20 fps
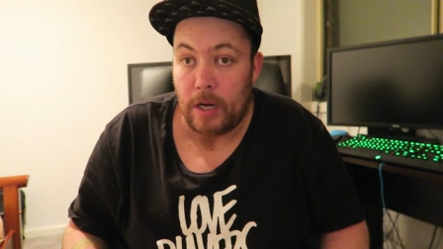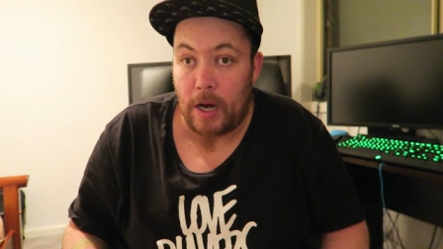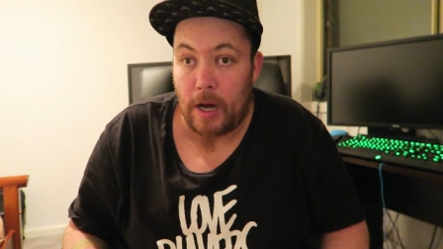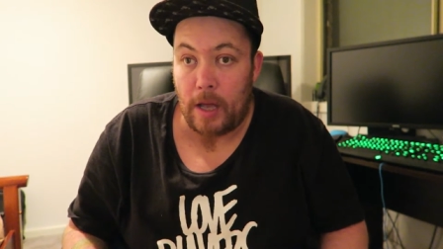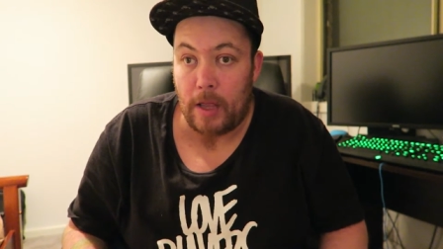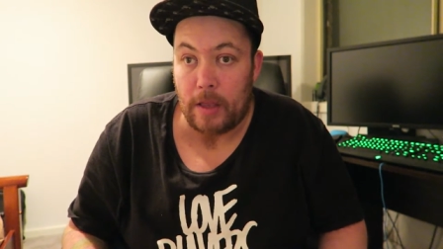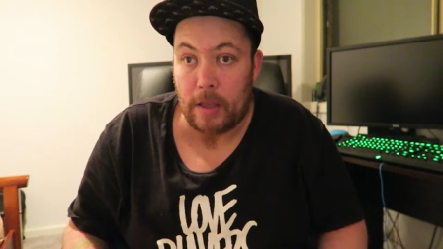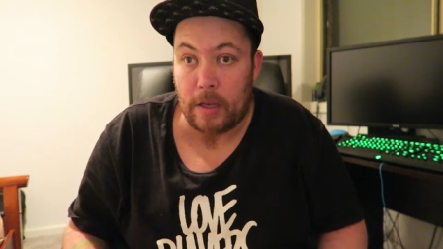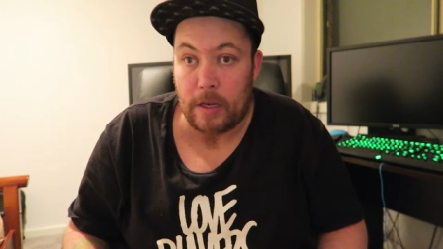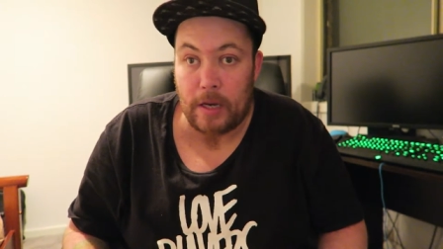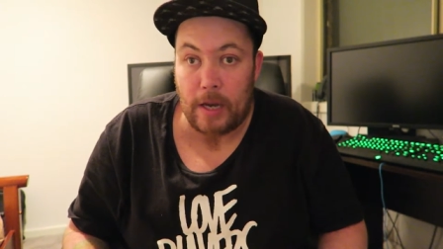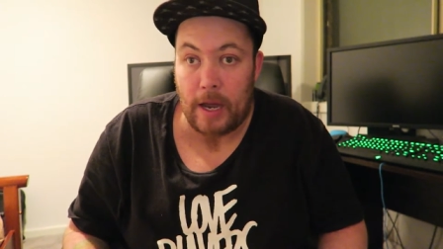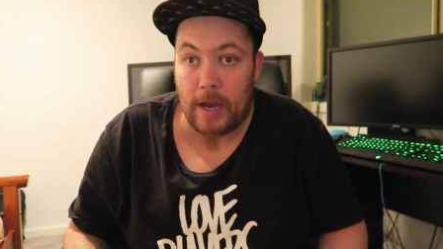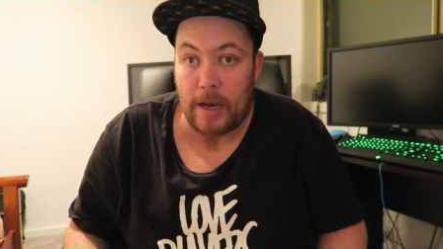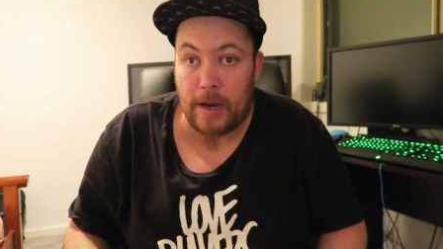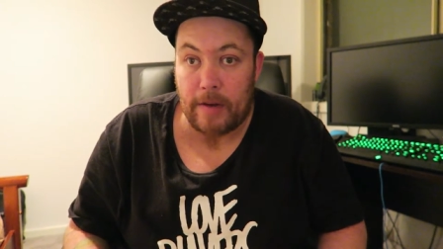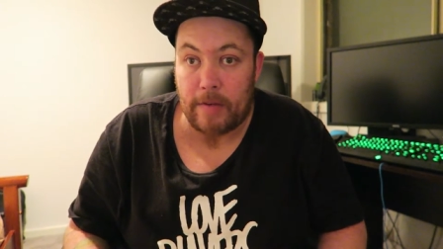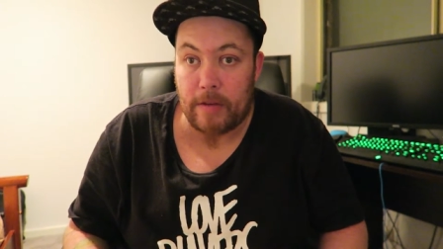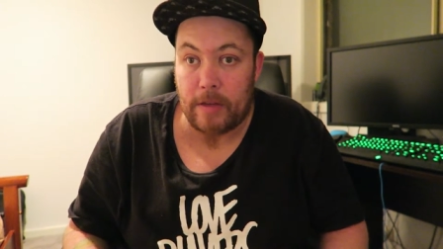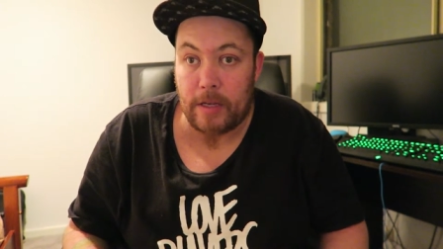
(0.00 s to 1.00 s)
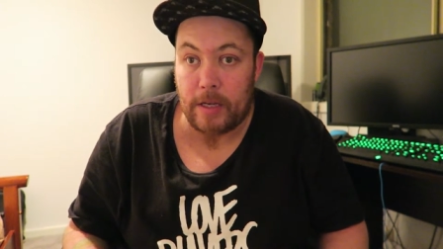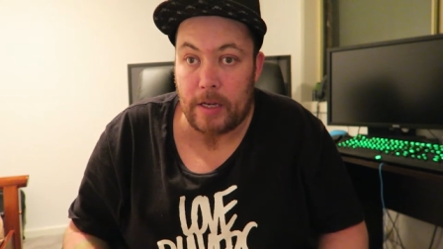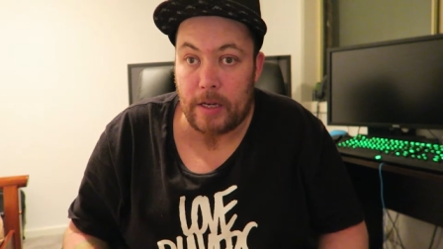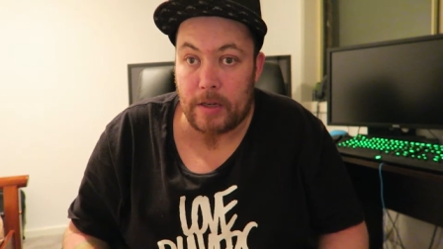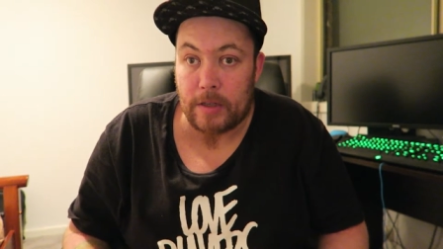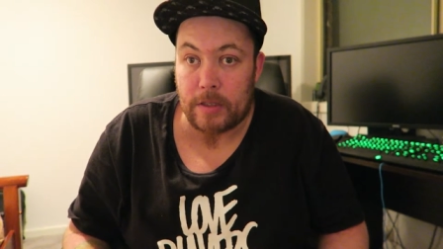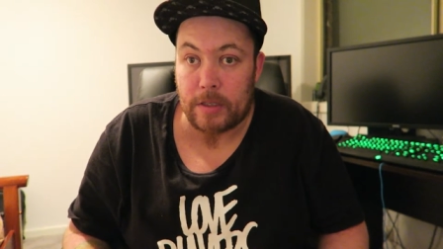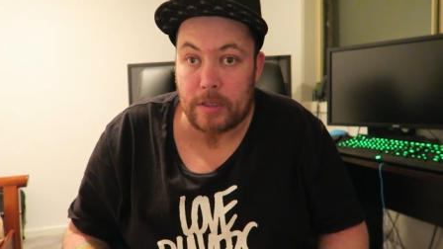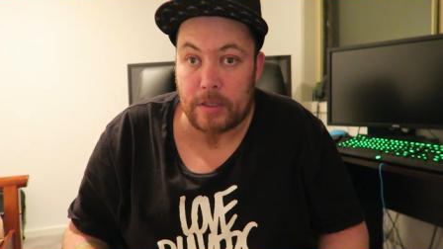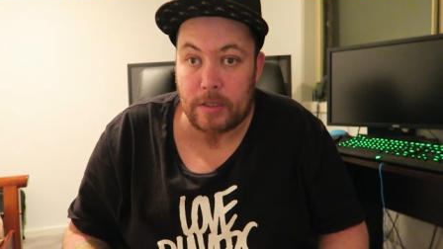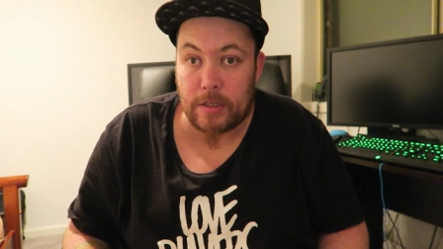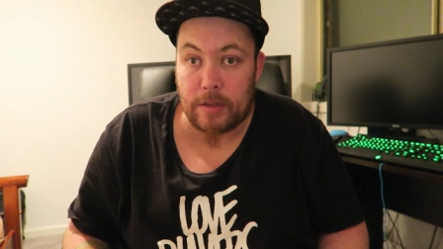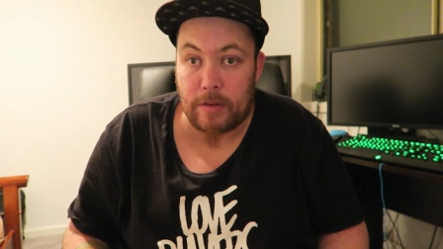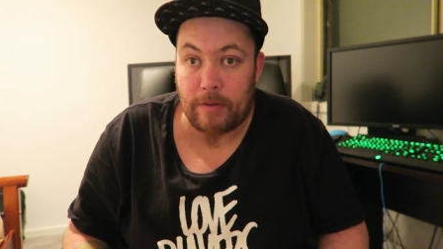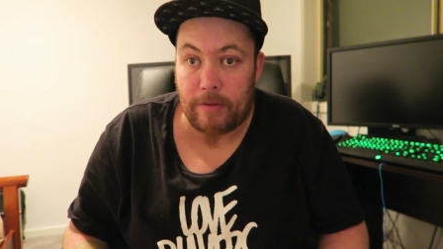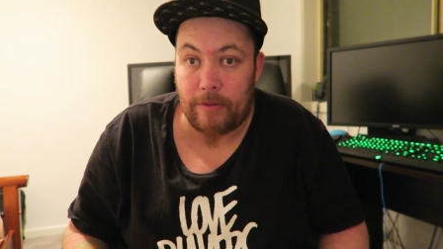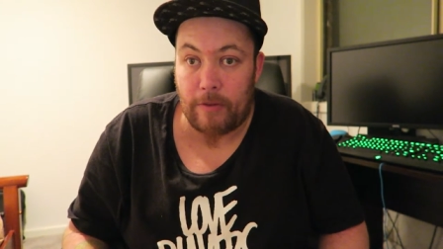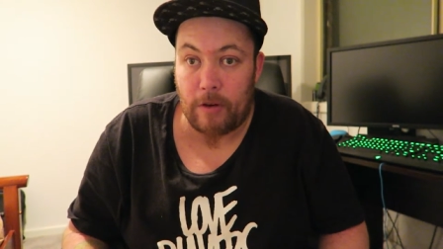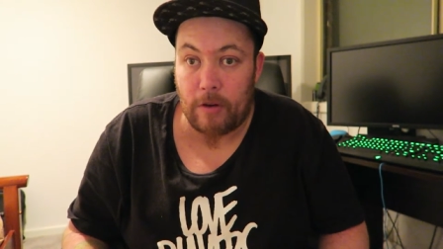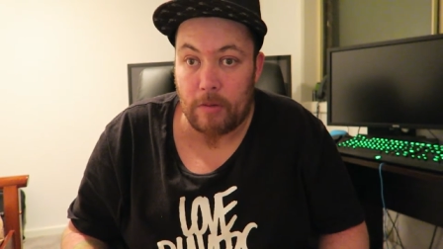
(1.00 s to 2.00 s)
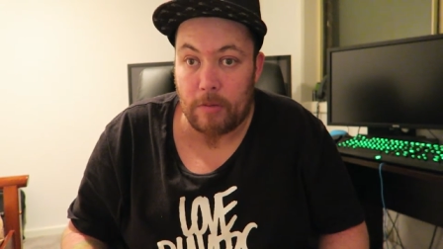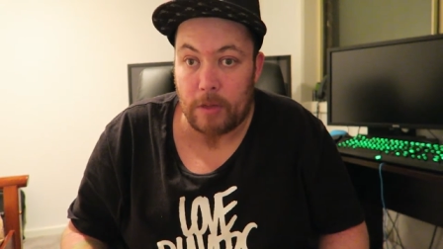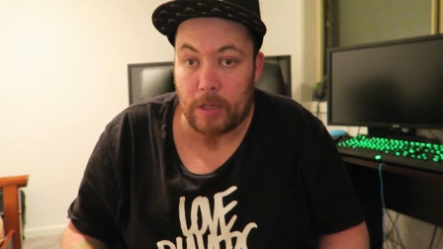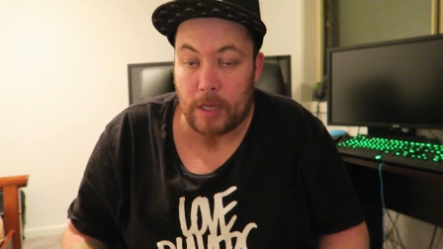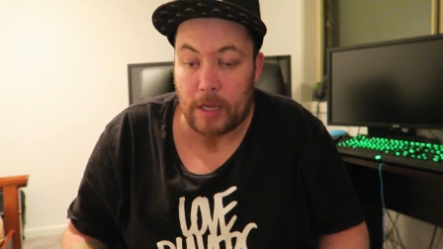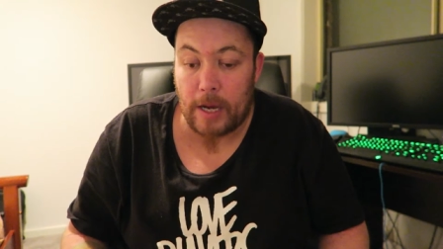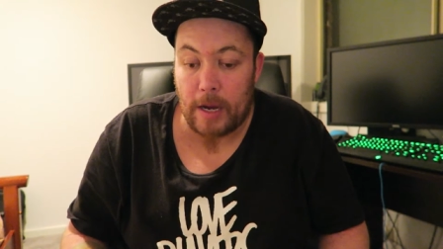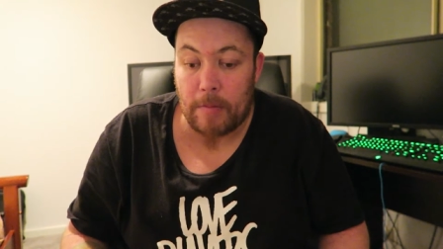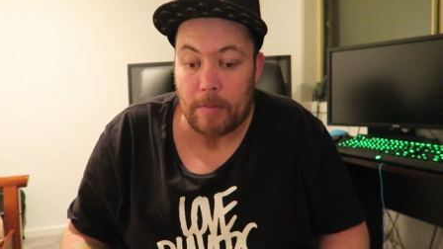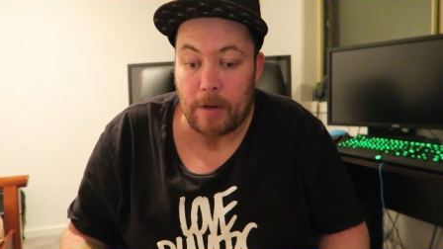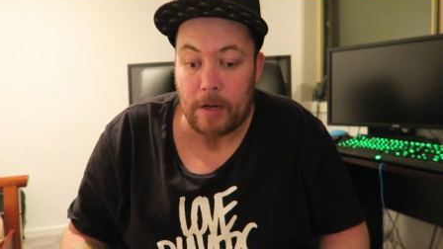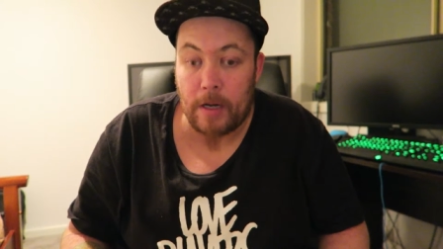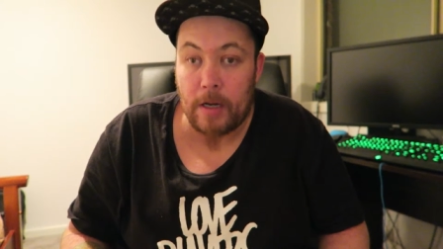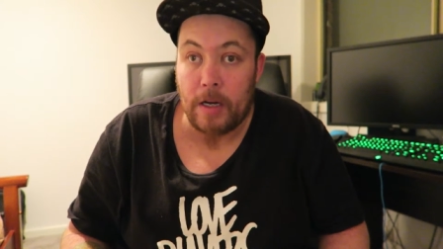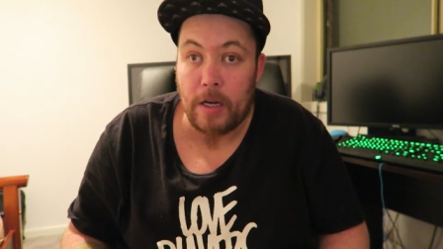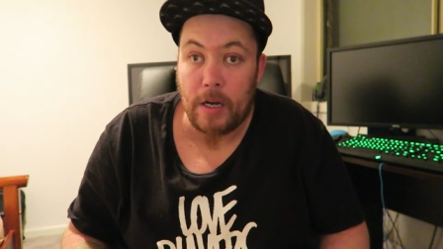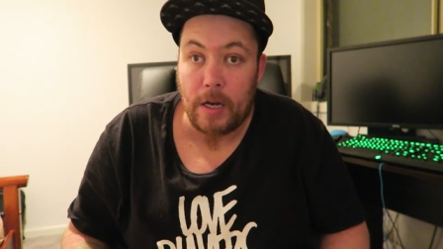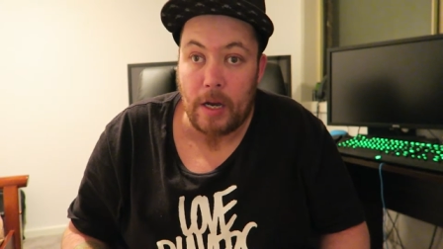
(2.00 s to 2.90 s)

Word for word: Other than that, everything else is fine with the camera.